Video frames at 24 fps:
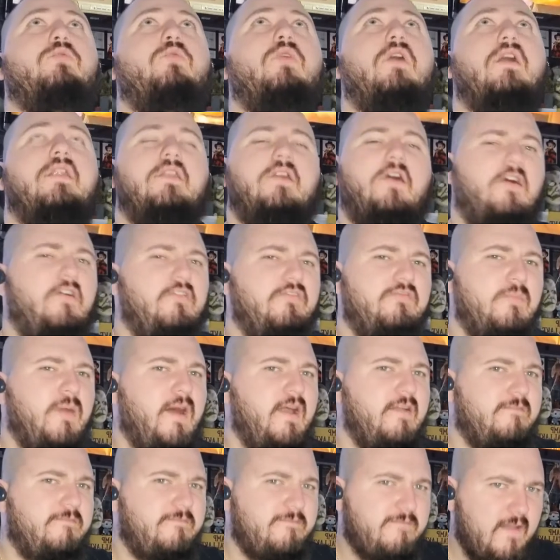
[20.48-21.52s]
one of
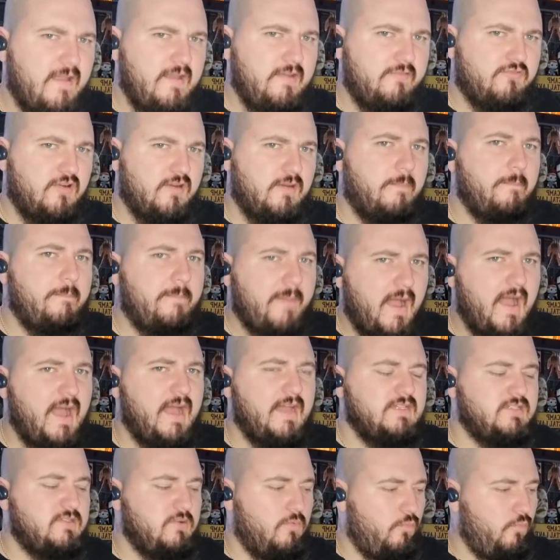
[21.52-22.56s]
my favourite
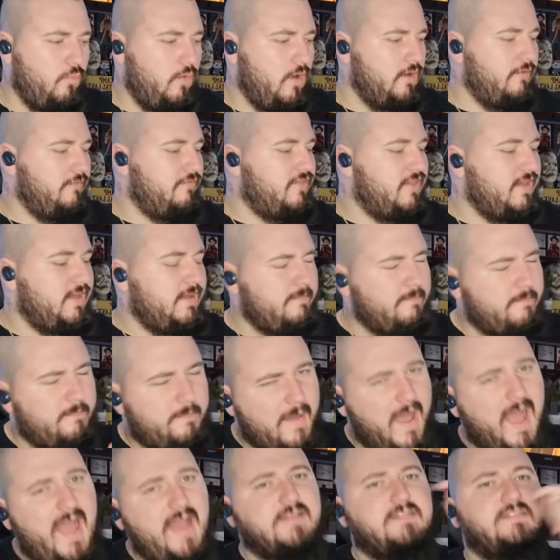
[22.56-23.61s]
bands and one of the
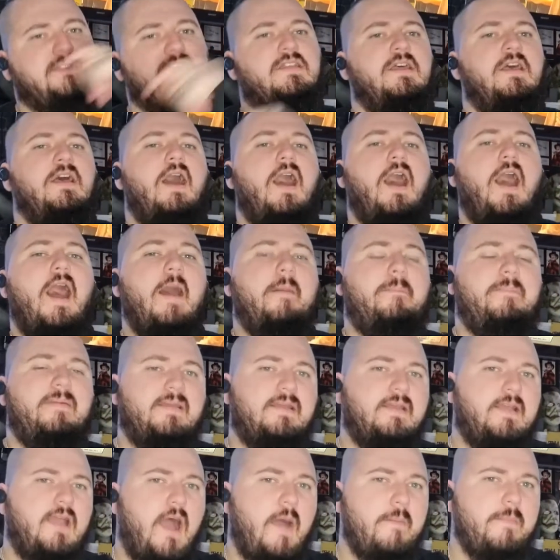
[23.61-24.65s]
best
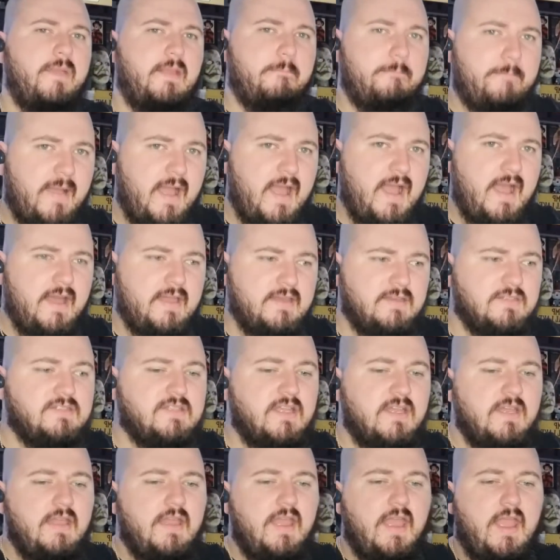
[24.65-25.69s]
up-and-coming
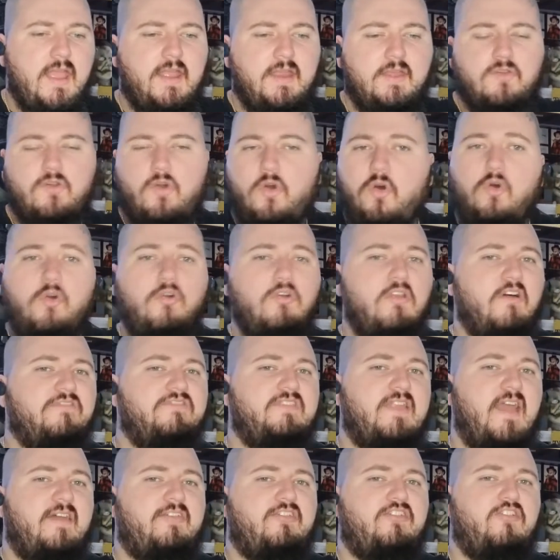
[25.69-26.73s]
bands in all of
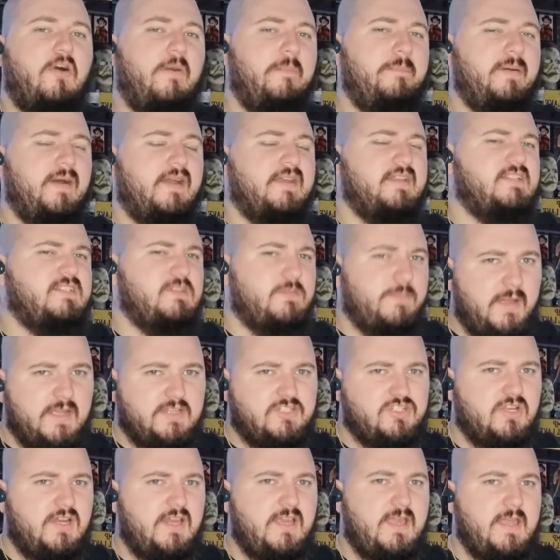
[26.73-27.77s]
deathcore, but
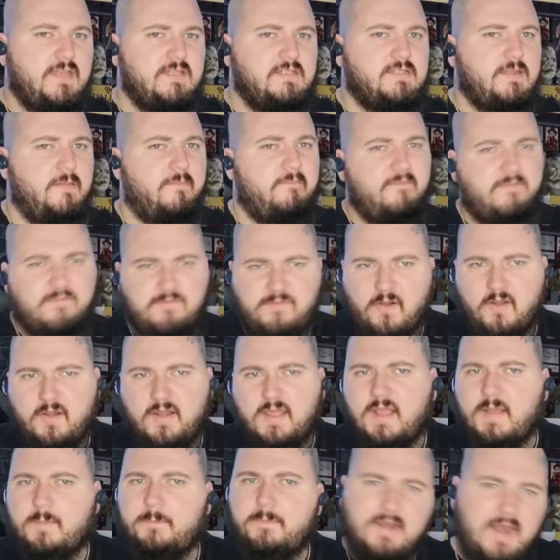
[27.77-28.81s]
especially in
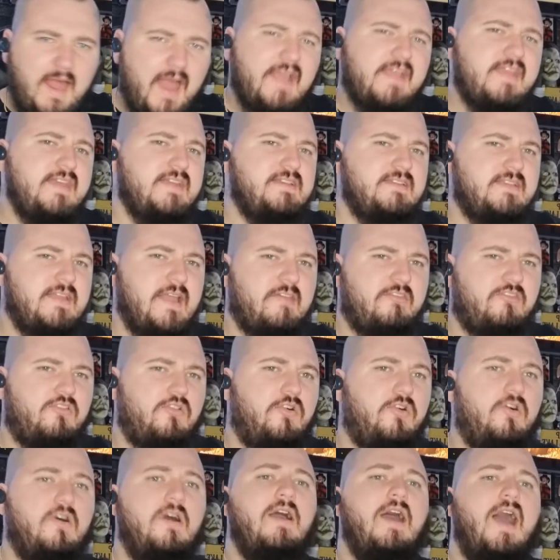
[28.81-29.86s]
symphonic black in
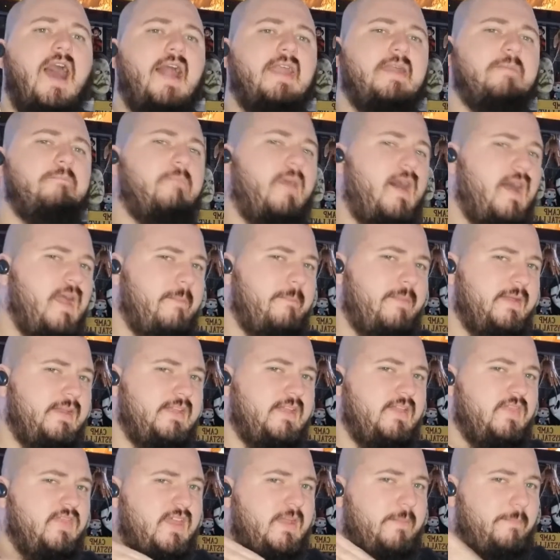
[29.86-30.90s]
deathcore, and in my
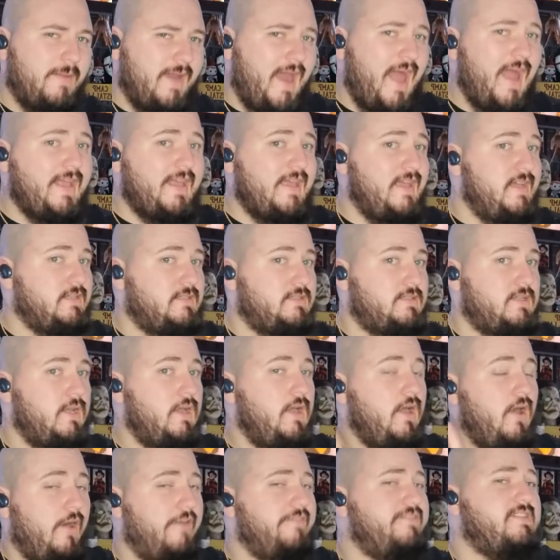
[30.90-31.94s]
opinion, the blackest
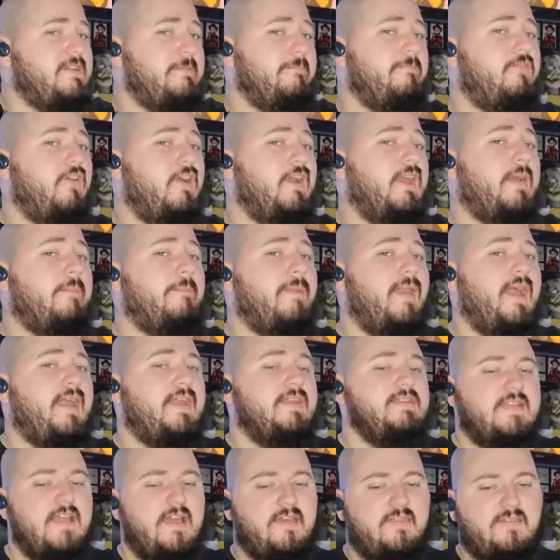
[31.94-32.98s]
of symphonic black
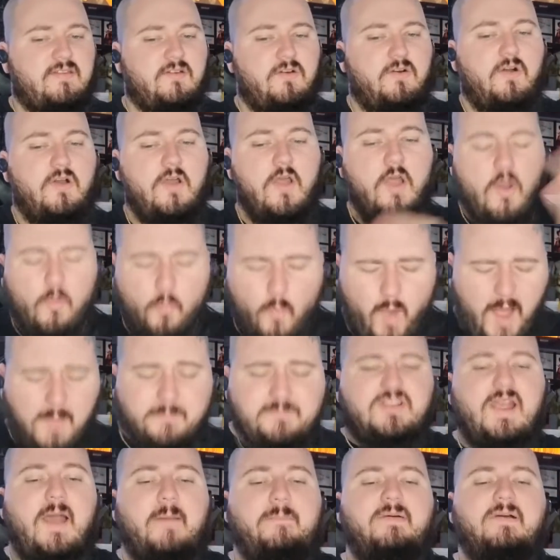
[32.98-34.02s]
in deathcore,
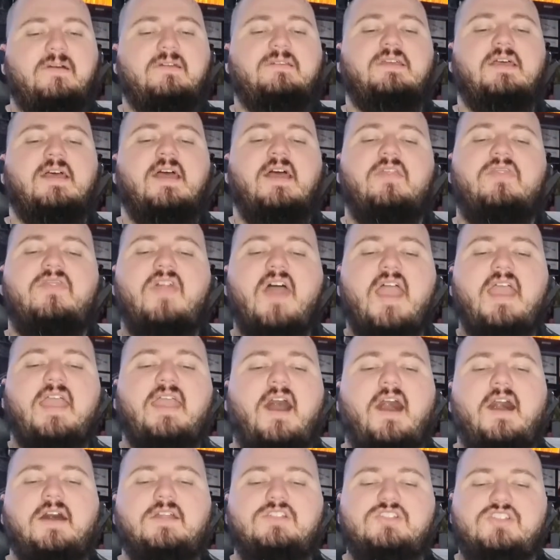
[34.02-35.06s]
Worm Shepherd.
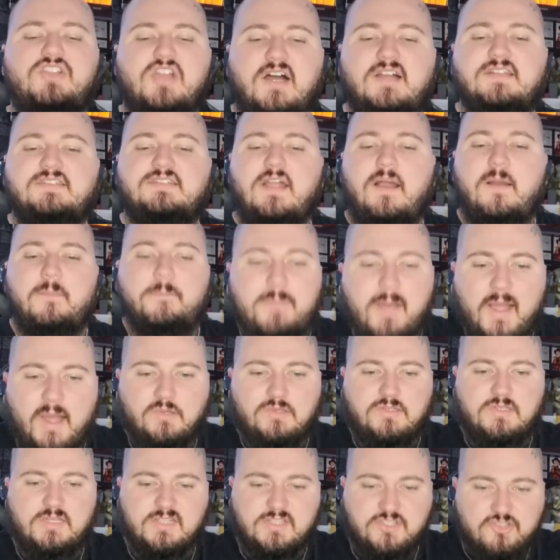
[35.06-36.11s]
They are just
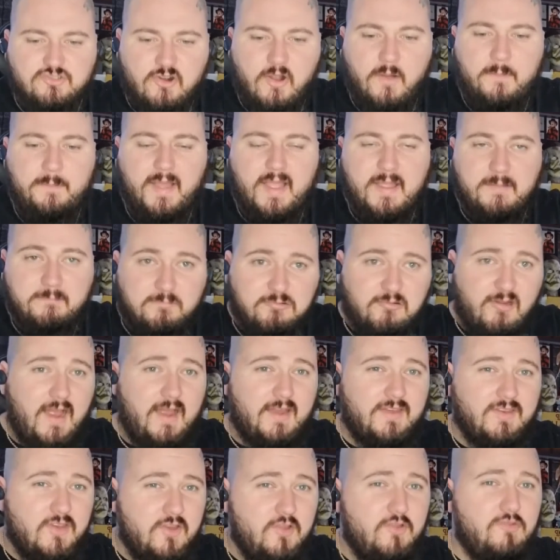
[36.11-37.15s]
about to drop a
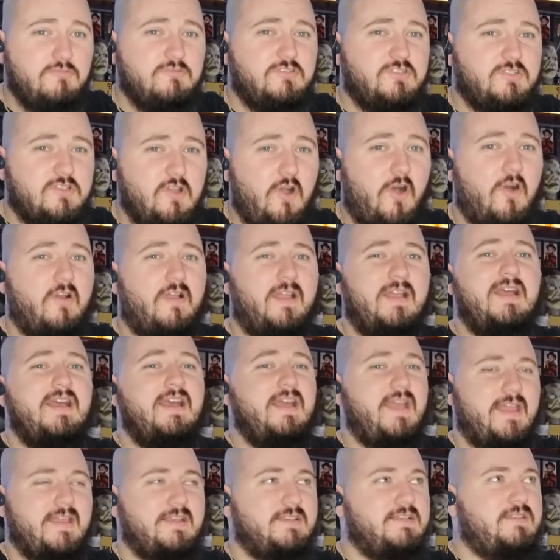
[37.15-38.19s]
brand new song
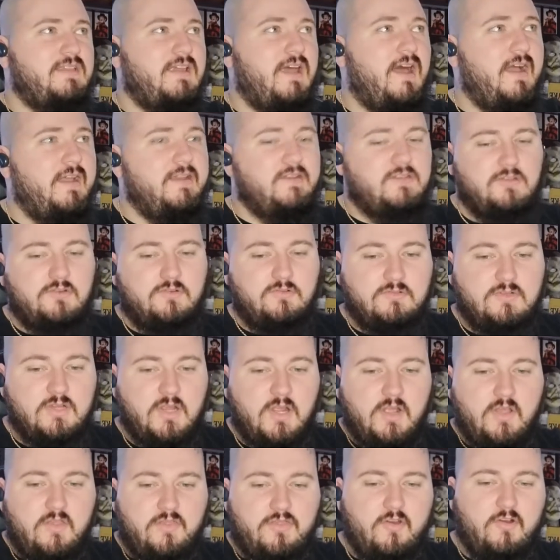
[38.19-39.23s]
entitled
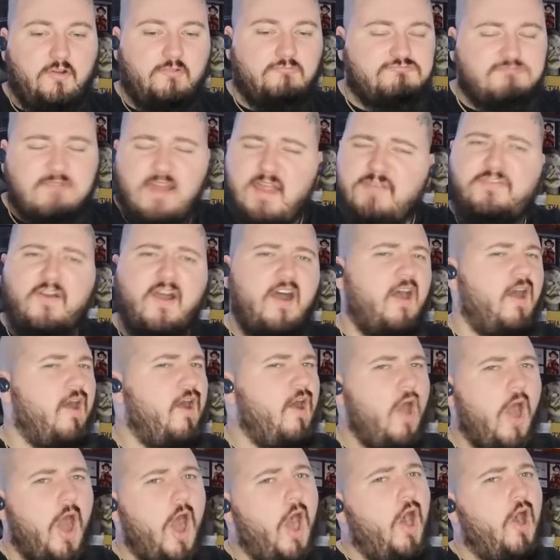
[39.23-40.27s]
"The River."
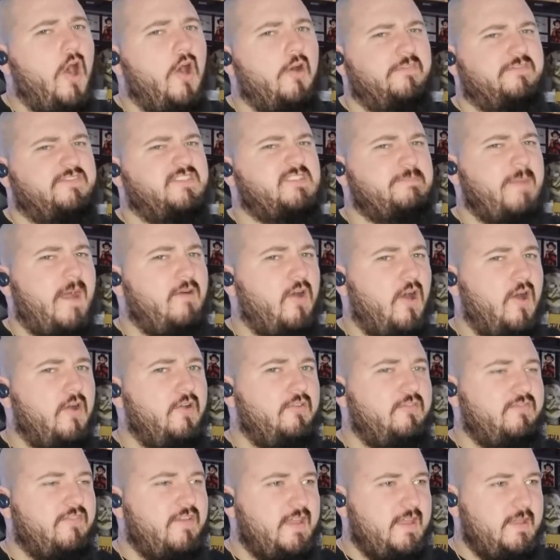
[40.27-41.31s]
of spell
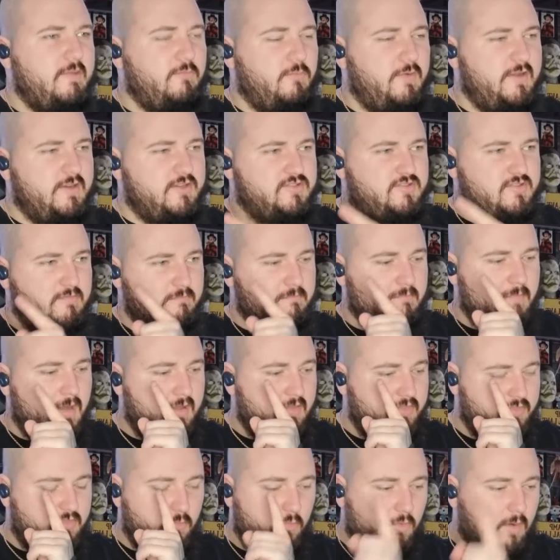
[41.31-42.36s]
OV, which my,
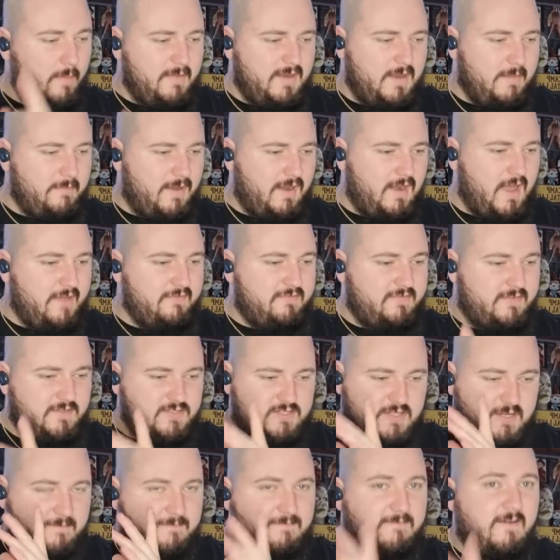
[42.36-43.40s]
the woman in my life,
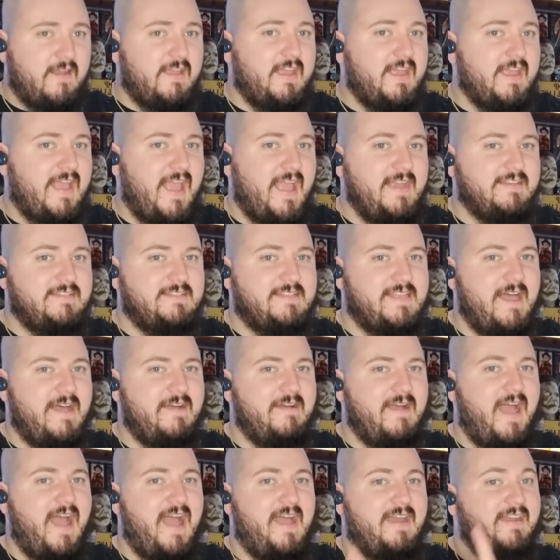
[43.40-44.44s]
she fucking hates
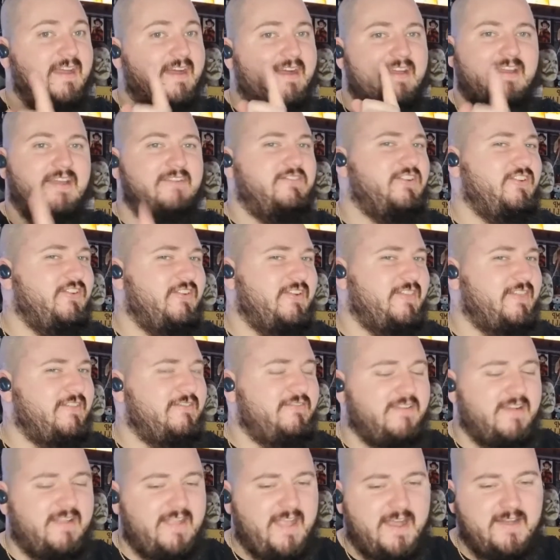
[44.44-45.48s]
that, and I love annoying the
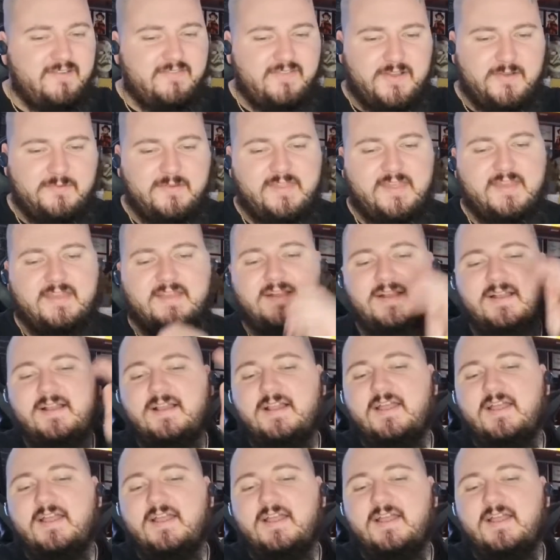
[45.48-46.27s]
fuck out of her with it.